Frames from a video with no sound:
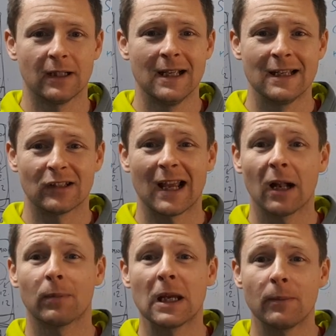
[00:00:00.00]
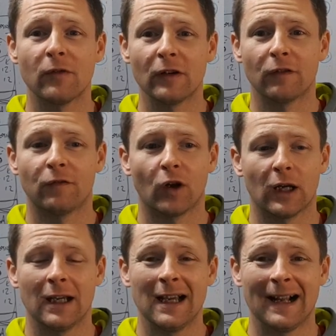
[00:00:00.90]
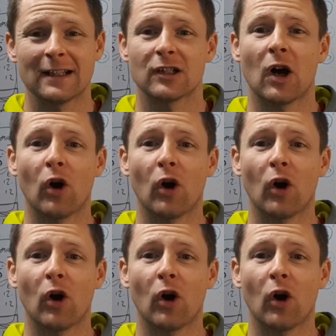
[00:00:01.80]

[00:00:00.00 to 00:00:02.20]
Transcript: It's going to help keep you feel fuller, and it's going to